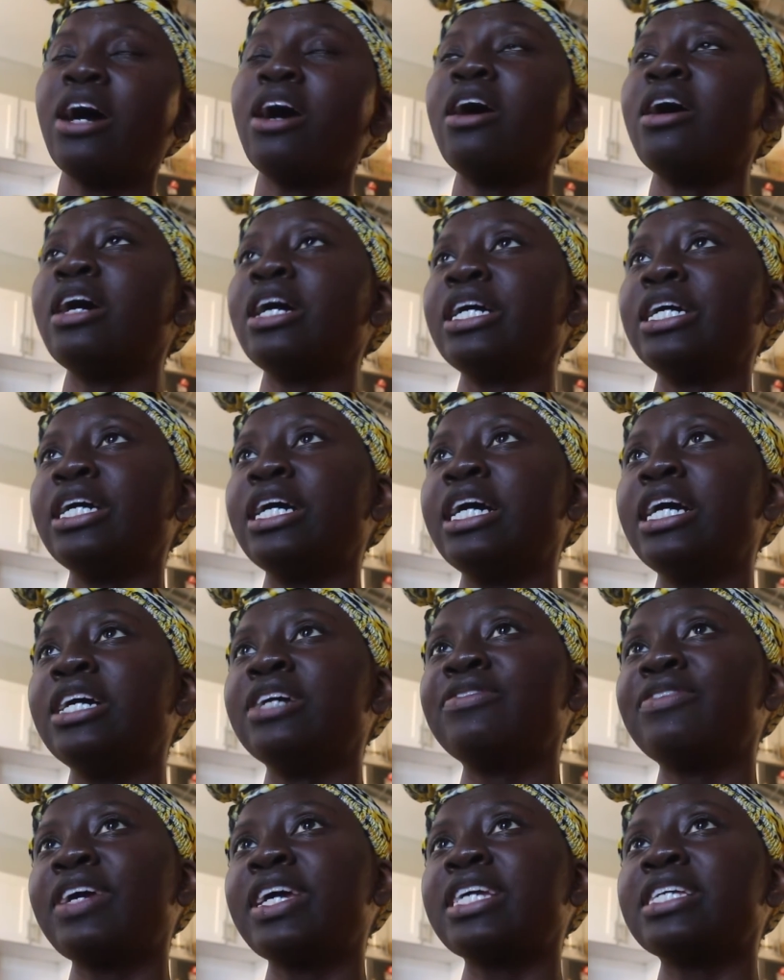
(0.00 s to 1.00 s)
are
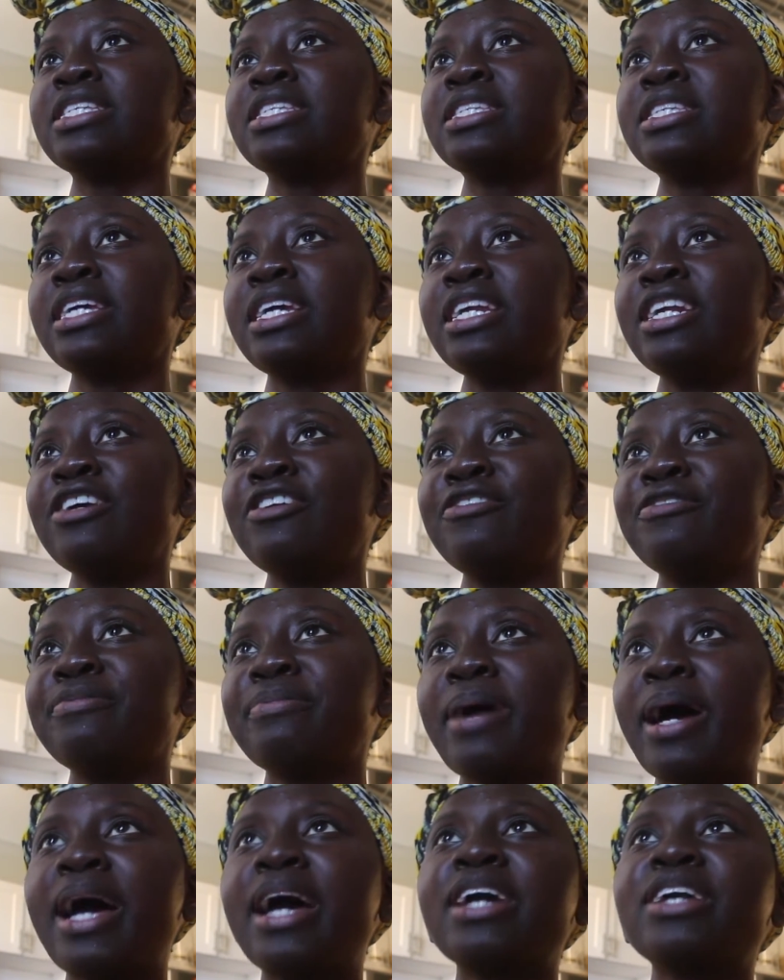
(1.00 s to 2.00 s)
of a state of
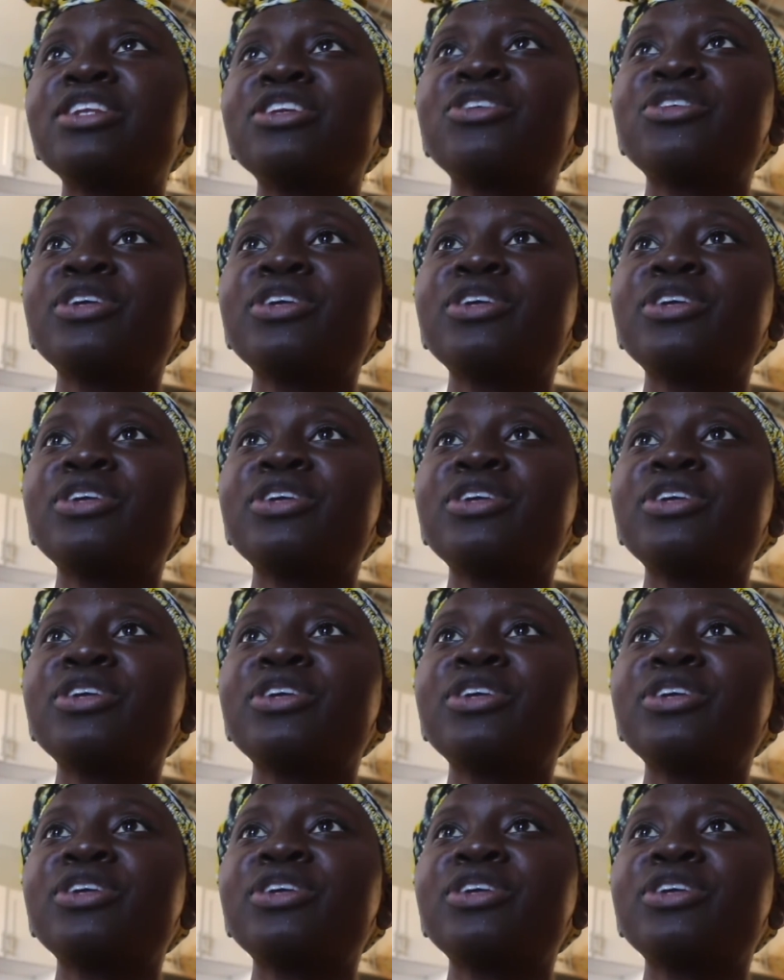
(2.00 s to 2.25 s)
mind